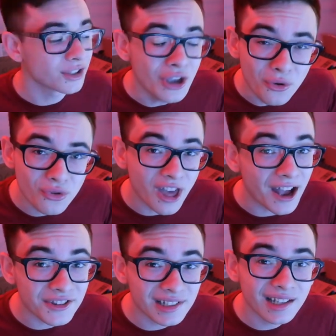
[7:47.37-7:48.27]
A
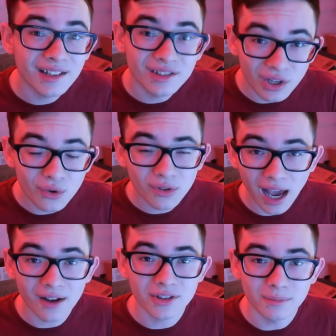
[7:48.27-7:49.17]
2,000,
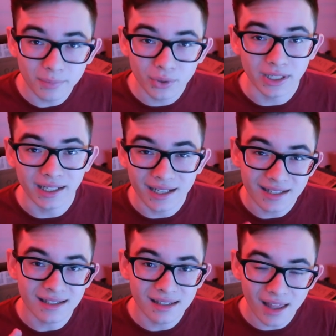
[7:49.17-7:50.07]
2,000 booty
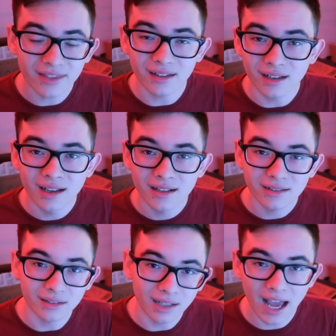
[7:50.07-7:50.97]
is nothing
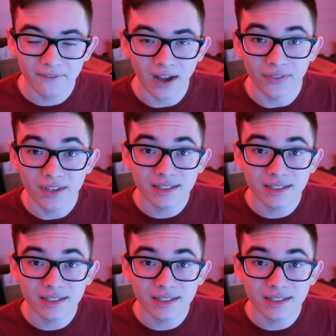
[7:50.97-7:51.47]
to laugh at.